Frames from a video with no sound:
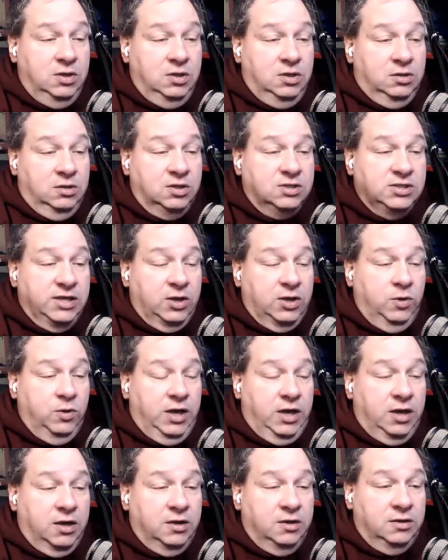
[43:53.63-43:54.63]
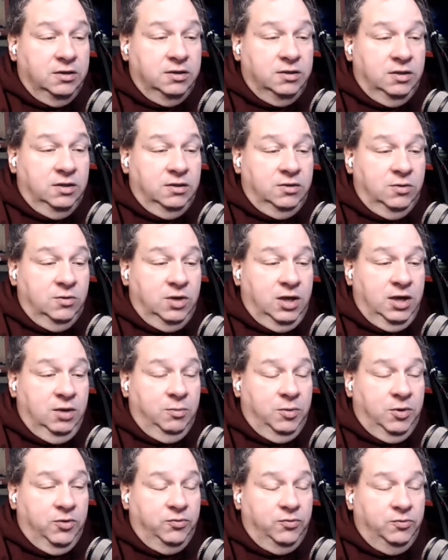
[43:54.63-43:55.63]
looks like we are, and you and I are
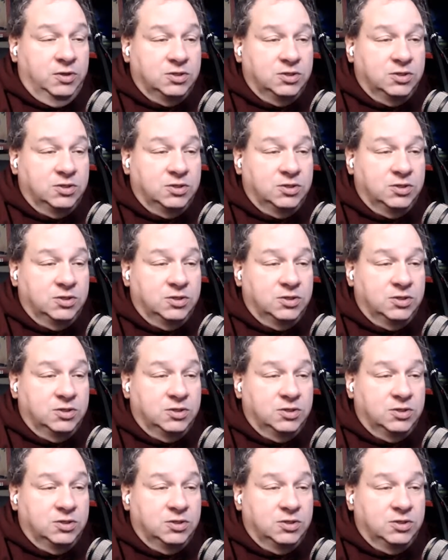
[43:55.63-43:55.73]
both,